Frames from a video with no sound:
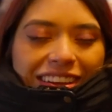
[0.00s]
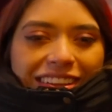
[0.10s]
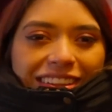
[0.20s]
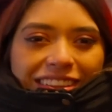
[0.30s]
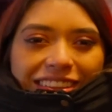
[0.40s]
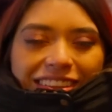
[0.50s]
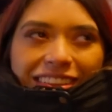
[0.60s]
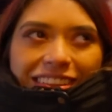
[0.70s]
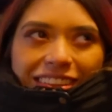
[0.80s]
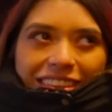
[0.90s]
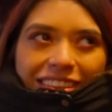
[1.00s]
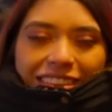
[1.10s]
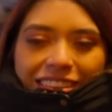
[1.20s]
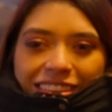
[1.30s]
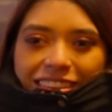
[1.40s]

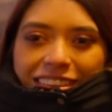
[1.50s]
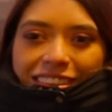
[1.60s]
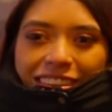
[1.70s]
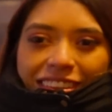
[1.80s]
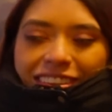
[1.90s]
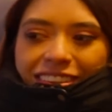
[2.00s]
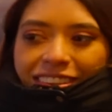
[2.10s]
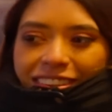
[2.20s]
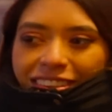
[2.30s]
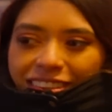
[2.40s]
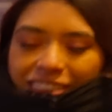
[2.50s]
[no speech]